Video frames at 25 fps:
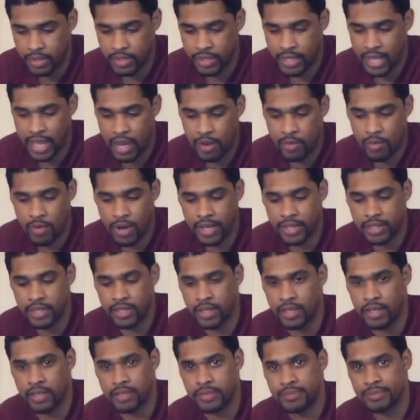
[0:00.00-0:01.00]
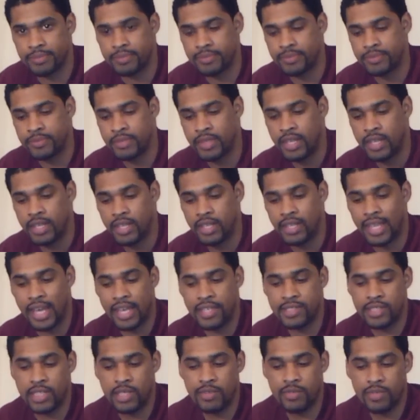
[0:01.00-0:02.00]
That right there.
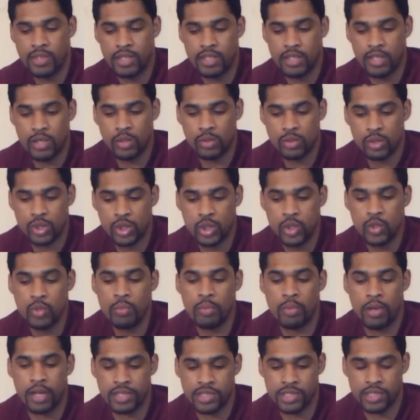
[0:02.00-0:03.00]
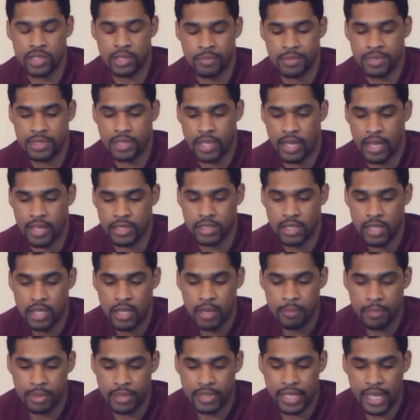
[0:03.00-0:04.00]
That's even a little too much sometimes,
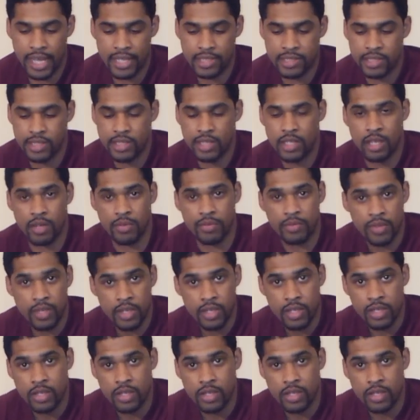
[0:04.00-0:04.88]
but that's enough.